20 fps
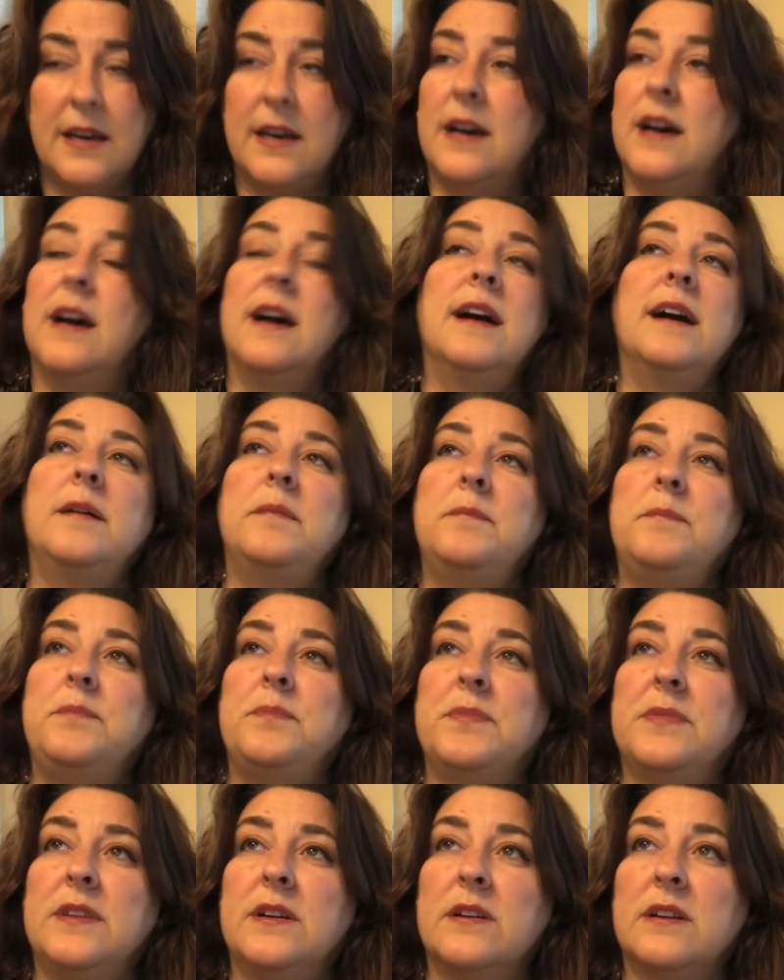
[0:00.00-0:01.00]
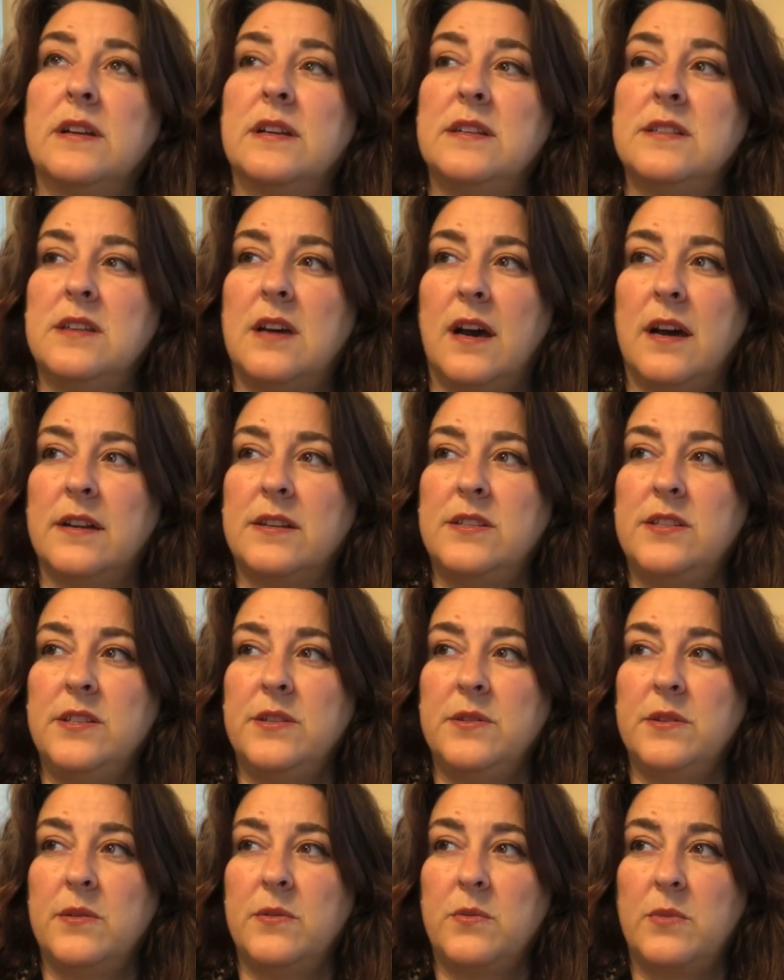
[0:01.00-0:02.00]
They're going to talk to
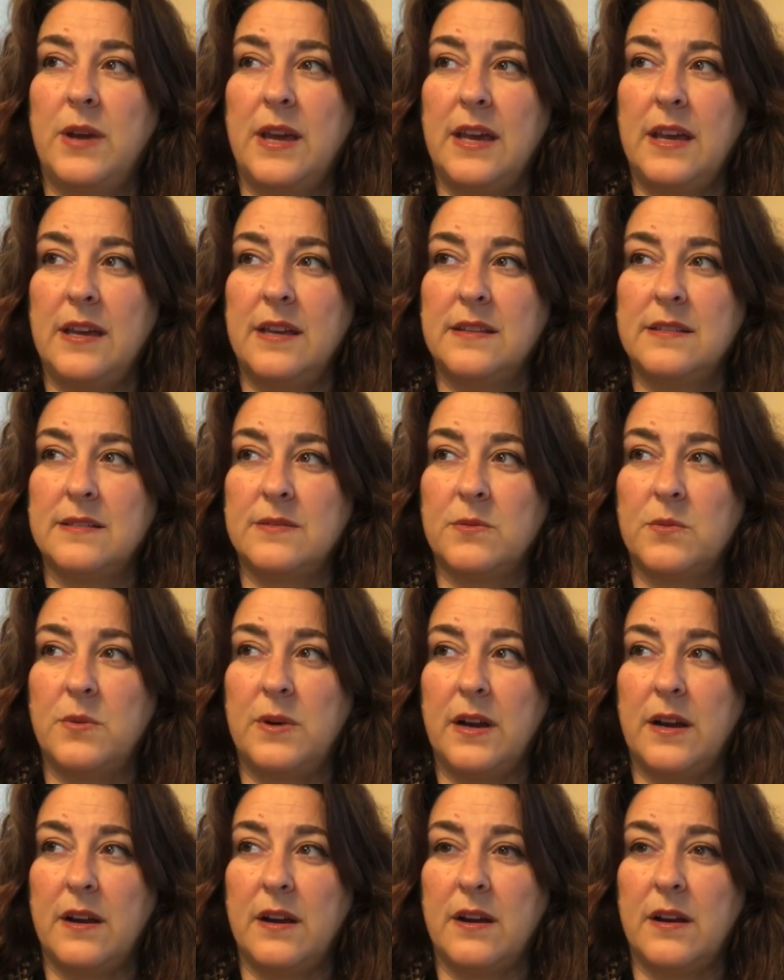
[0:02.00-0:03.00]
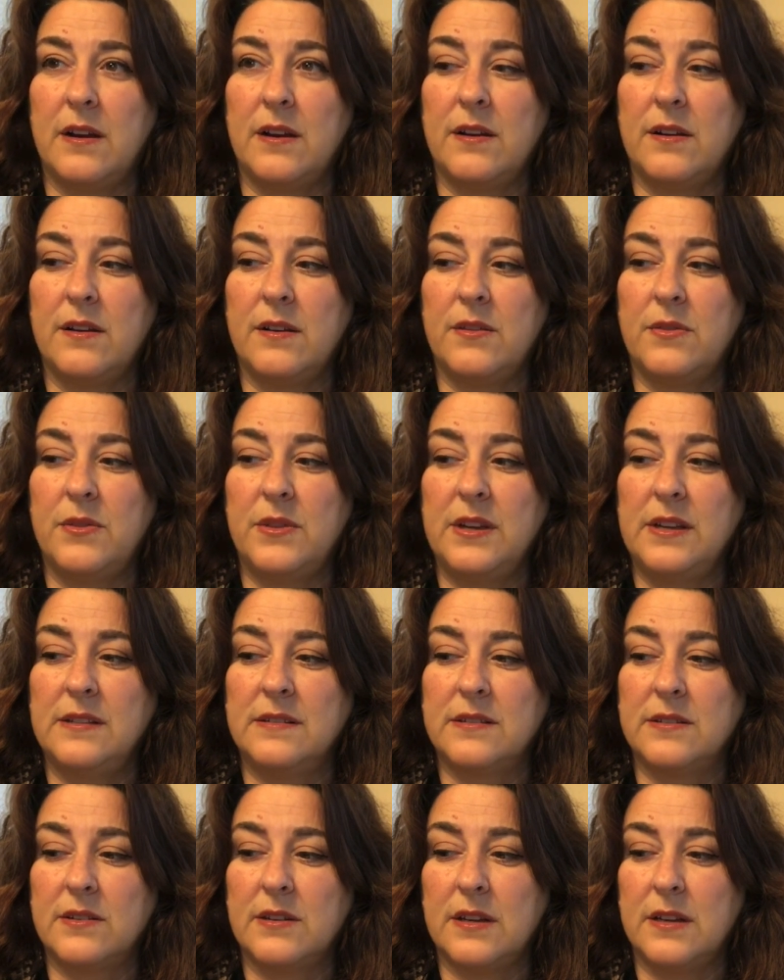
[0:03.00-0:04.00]
you in ways where
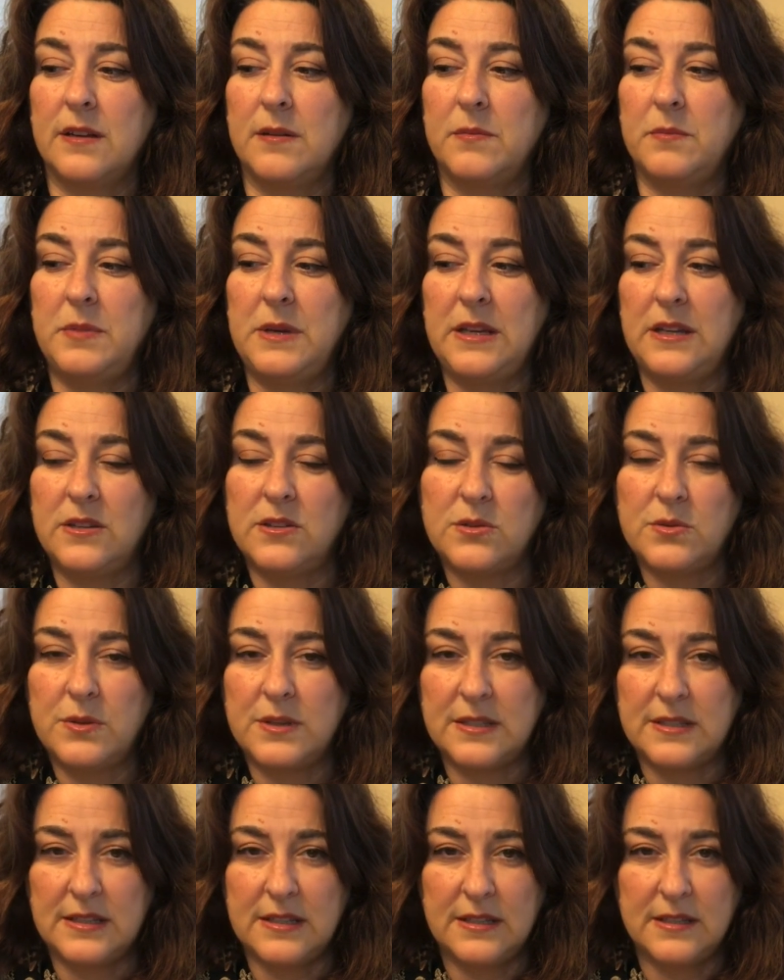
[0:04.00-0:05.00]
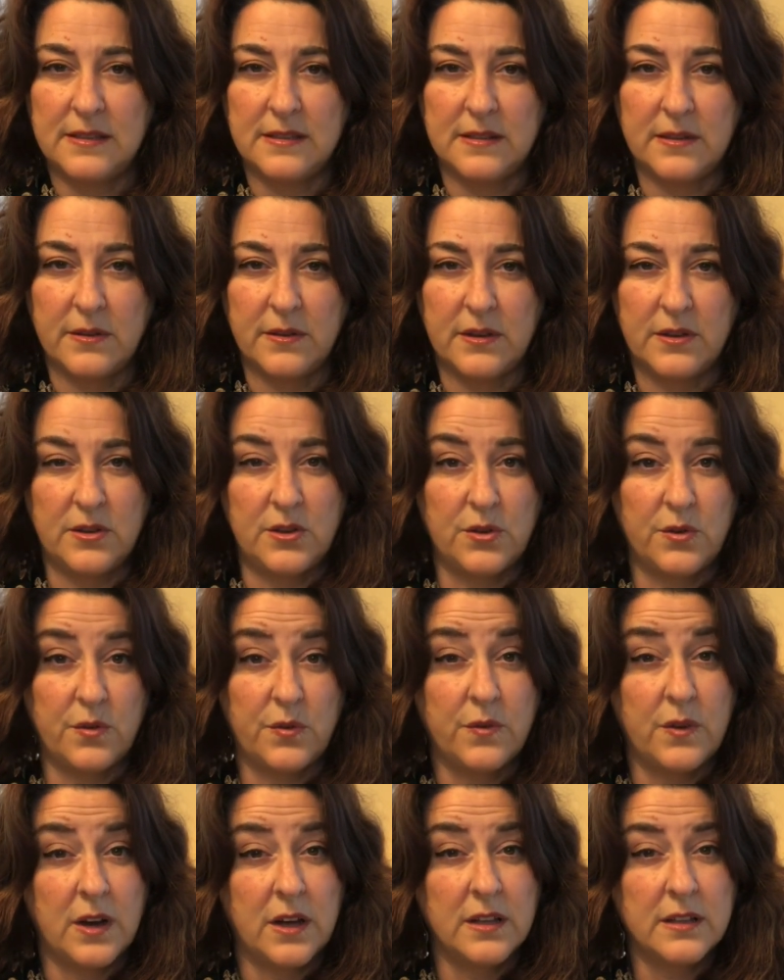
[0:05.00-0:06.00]
things are going to be twisted so they're your
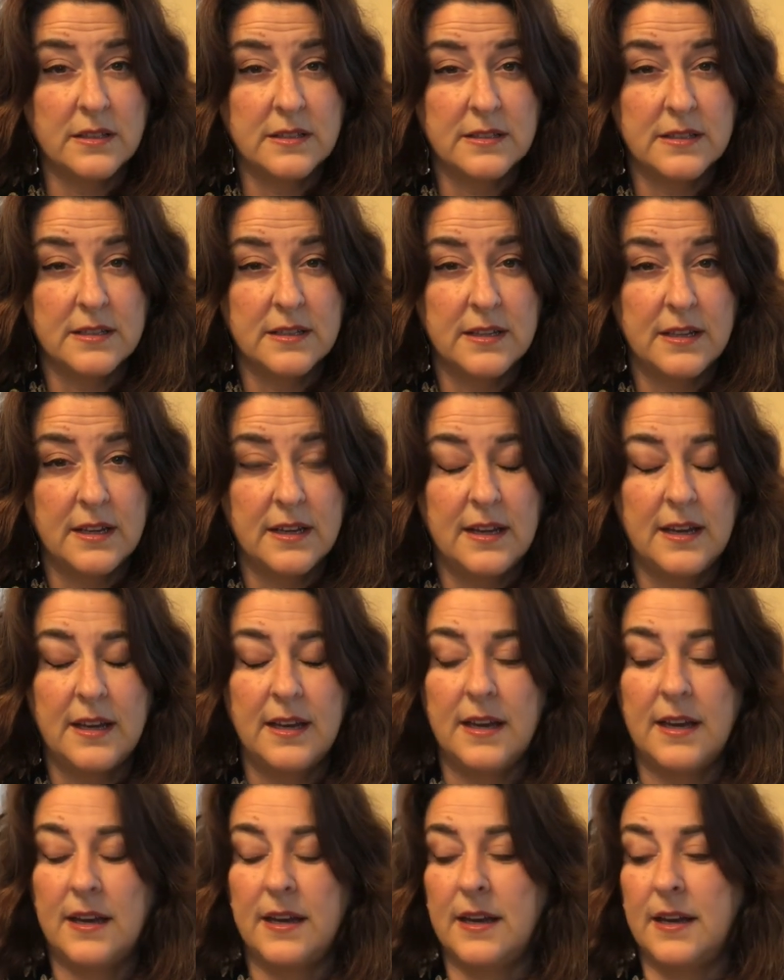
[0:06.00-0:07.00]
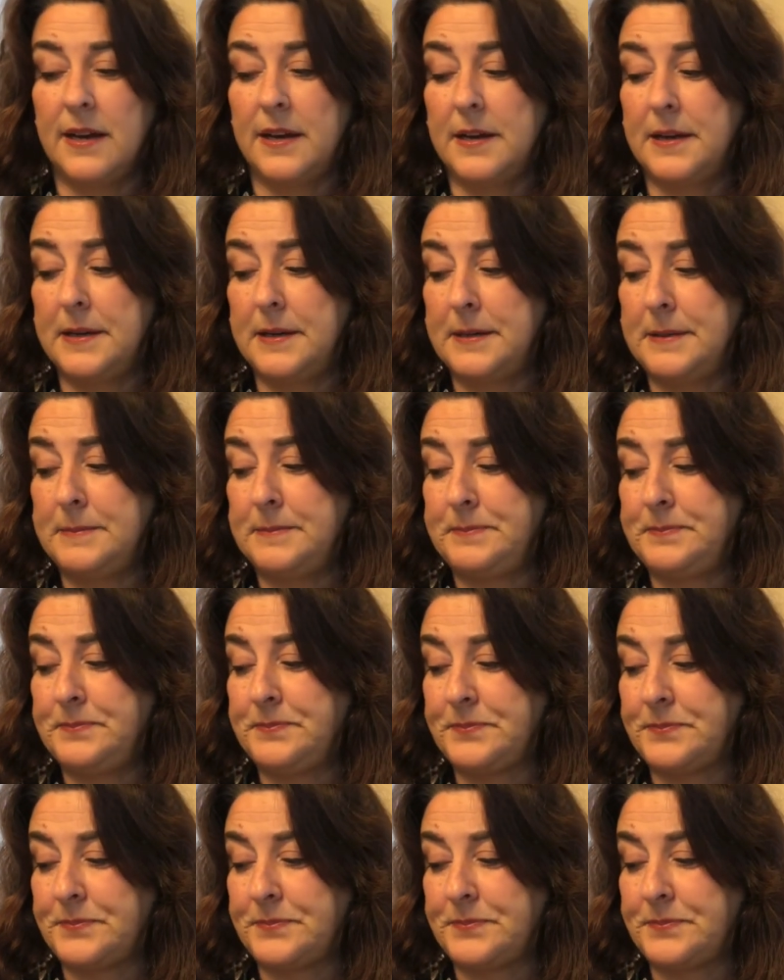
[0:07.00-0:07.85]
fault. They're